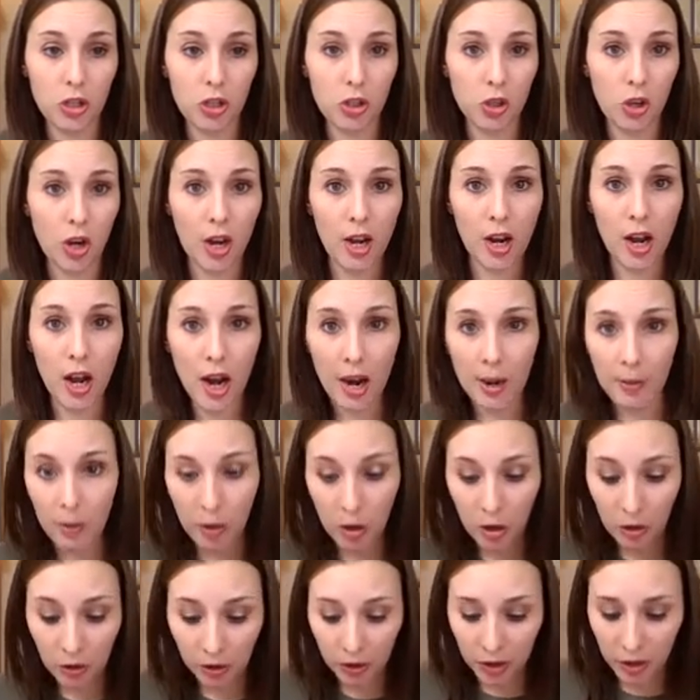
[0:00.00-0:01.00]
try to
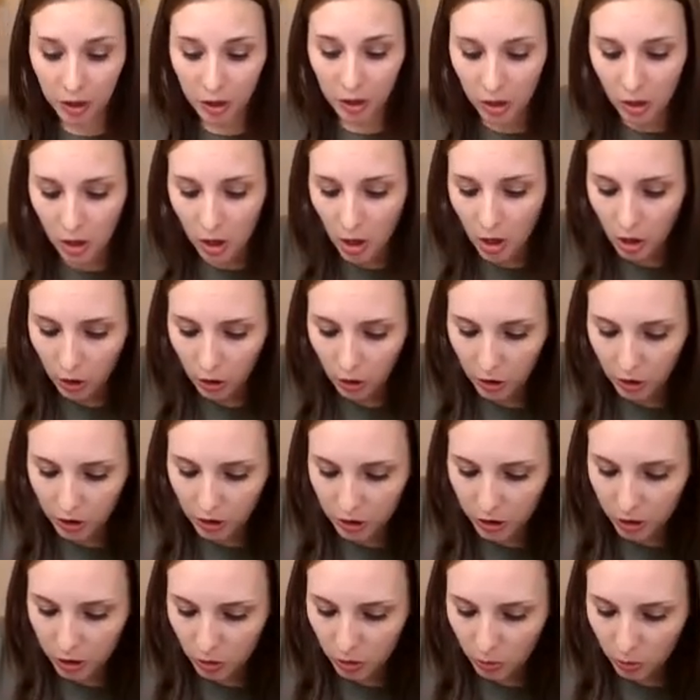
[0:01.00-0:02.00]
eyeball it, or you
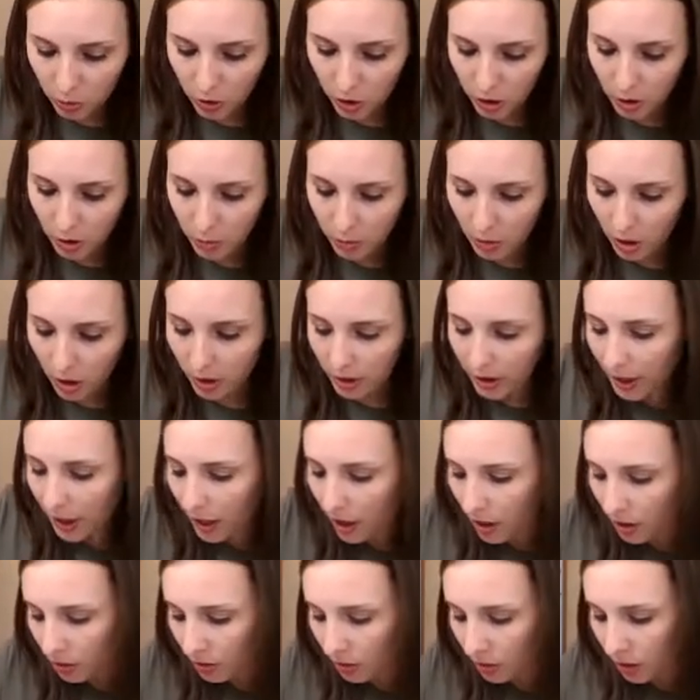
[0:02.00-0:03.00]
can do it where you mark
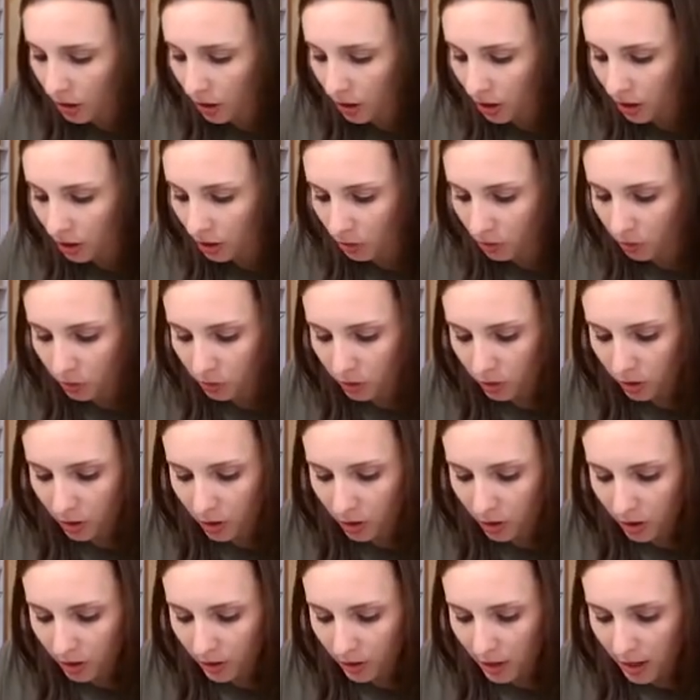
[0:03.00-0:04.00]
out, you know,
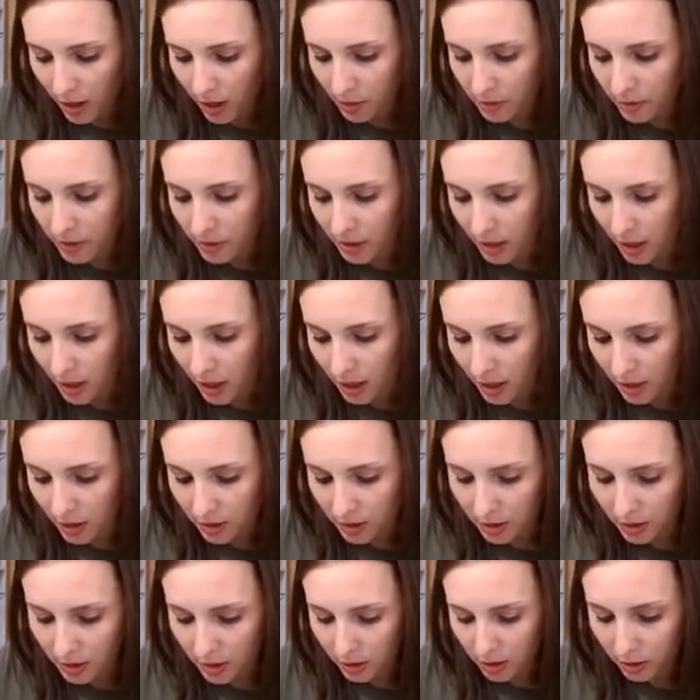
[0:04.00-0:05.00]
the
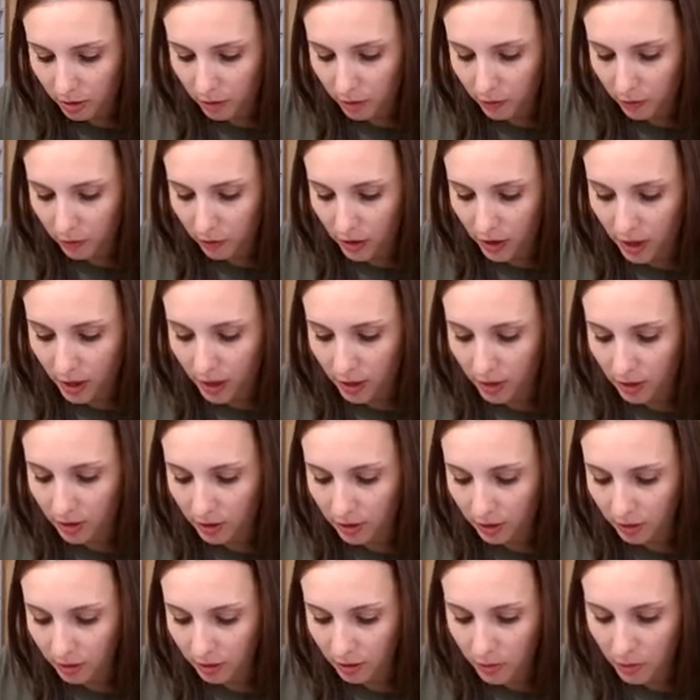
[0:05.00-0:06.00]
outsides until you
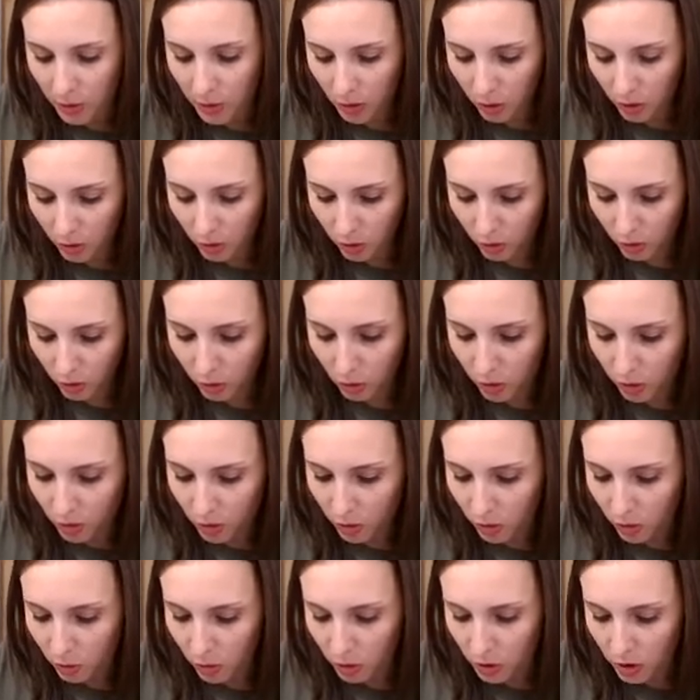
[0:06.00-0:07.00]
find the middle,
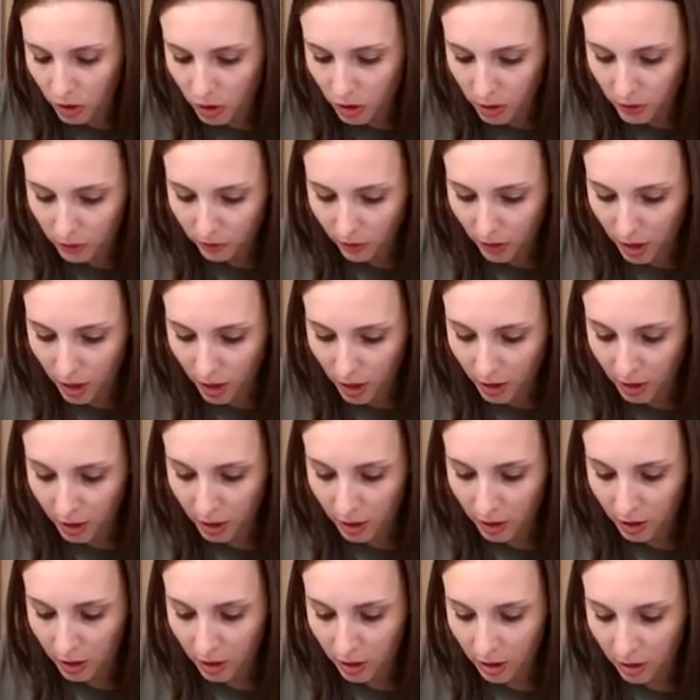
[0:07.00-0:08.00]
which is
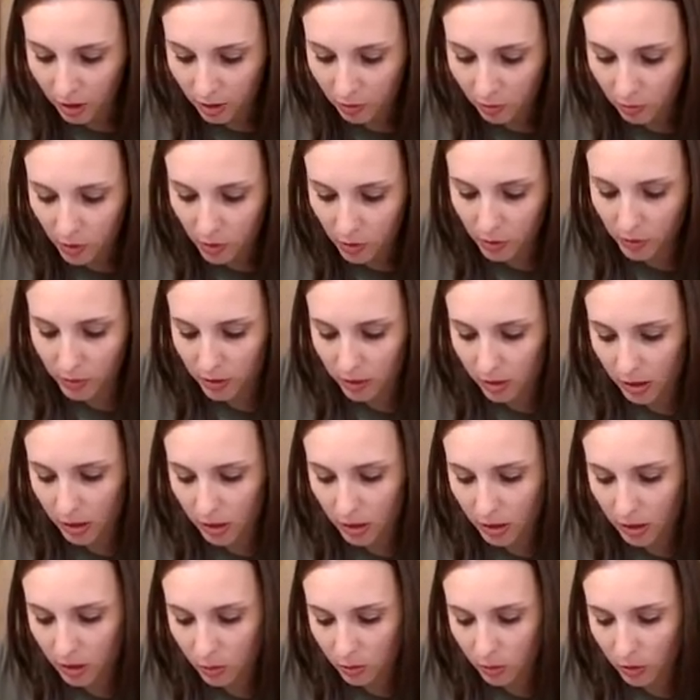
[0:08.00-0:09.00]
fine. We would see
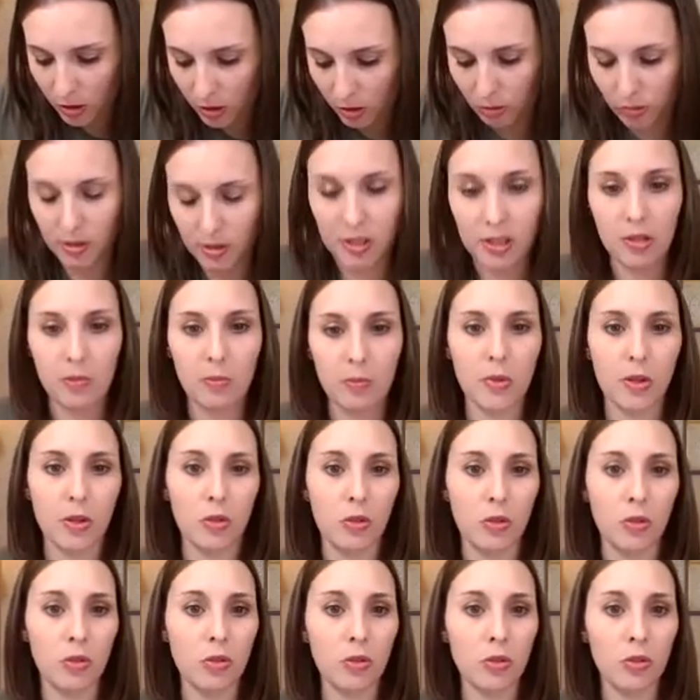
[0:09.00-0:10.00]
that 23 is the
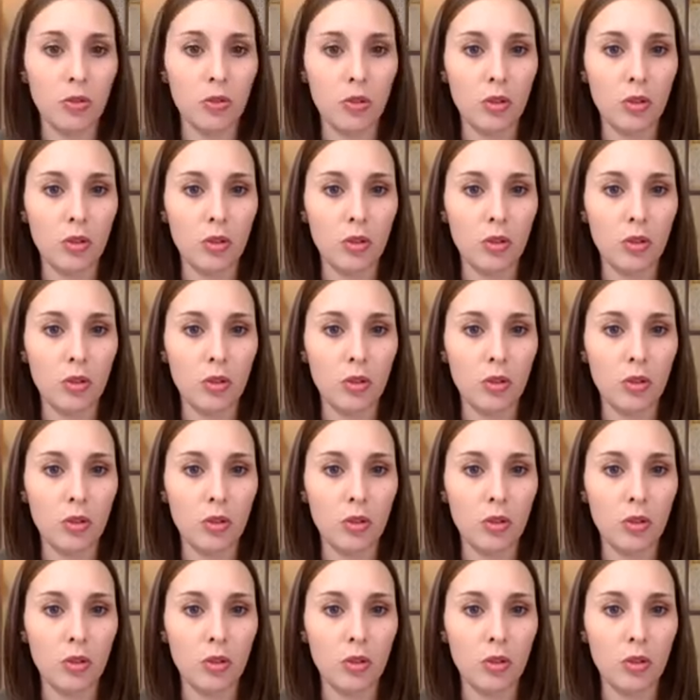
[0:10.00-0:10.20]
middle.